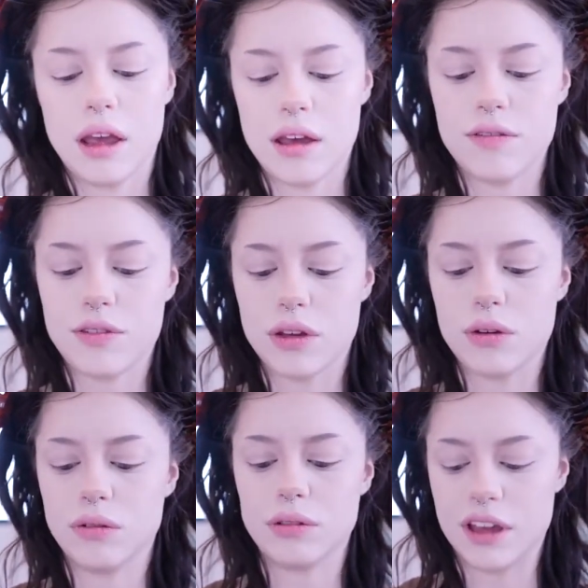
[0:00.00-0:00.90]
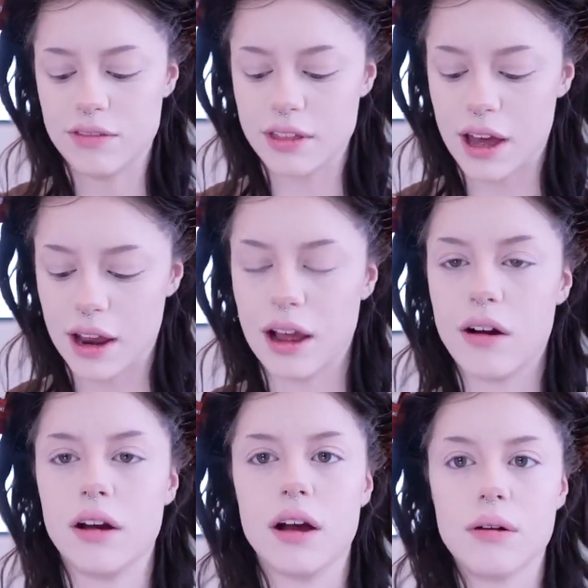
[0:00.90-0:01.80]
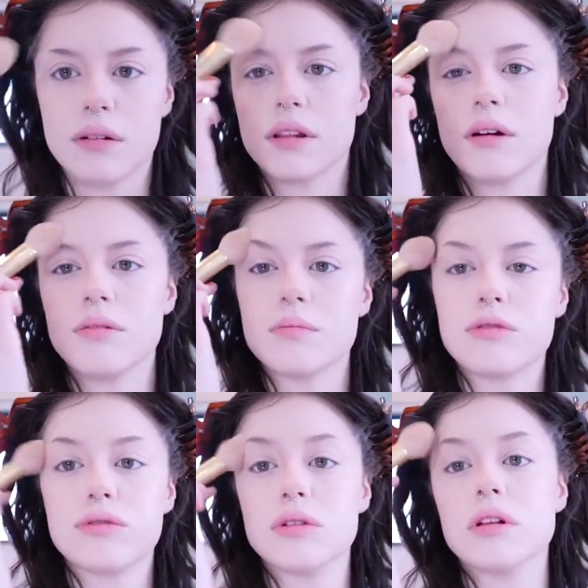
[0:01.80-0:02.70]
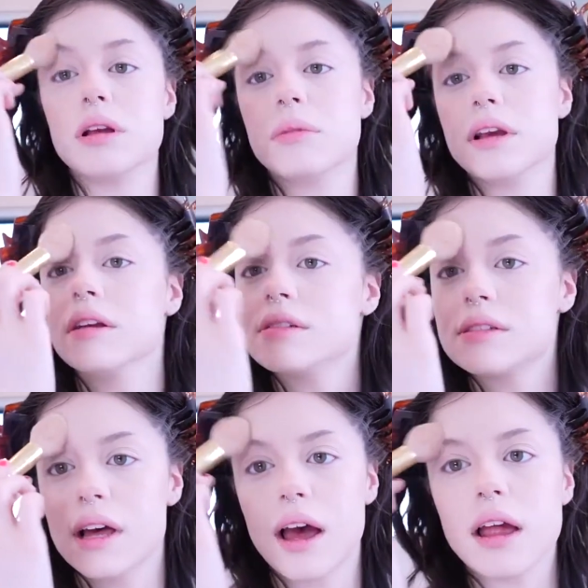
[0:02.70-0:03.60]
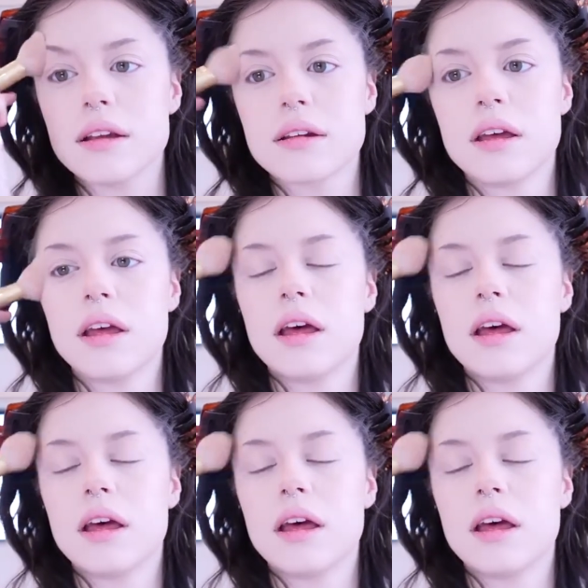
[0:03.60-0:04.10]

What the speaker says: if you leave that area without fully being set,